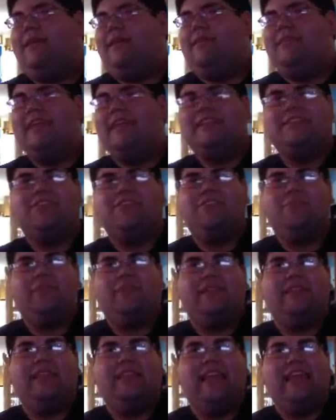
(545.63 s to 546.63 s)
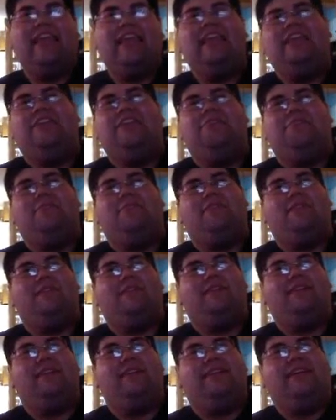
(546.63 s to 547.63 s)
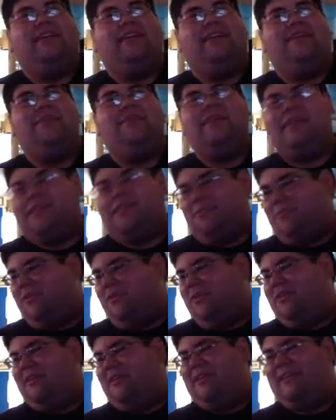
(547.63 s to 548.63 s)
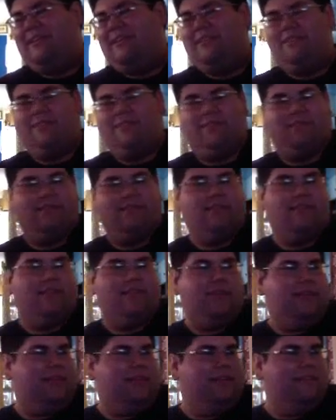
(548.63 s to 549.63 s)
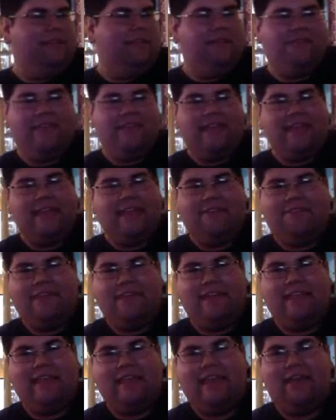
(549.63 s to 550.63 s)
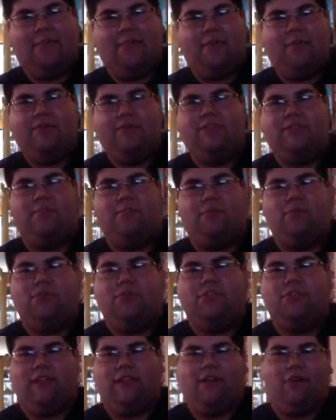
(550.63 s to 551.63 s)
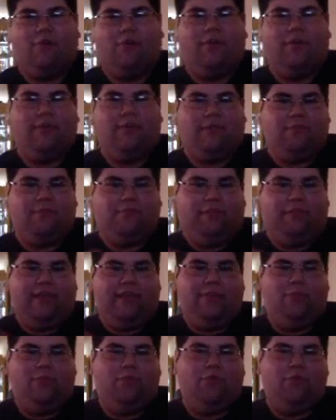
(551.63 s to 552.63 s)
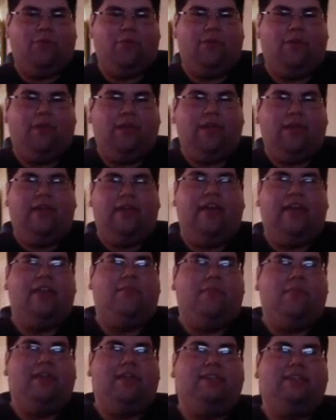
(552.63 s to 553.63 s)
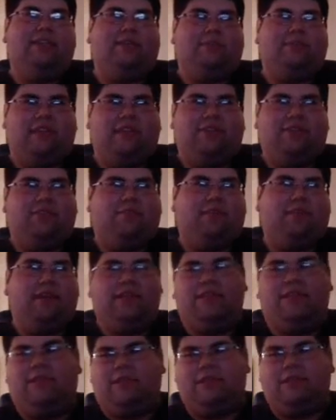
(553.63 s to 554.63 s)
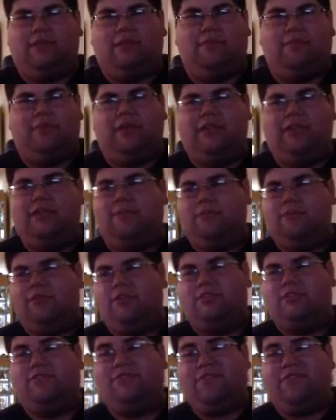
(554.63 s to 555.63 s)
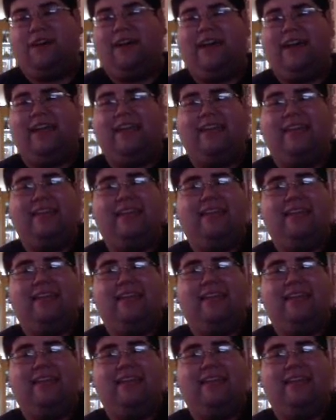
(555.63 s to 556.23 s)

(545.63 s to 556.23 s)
That's going to be lame. I mean, come on. If they like come up with some bullshit like, oh, we can implant more adamantium to give you back the adamantium claws, fine.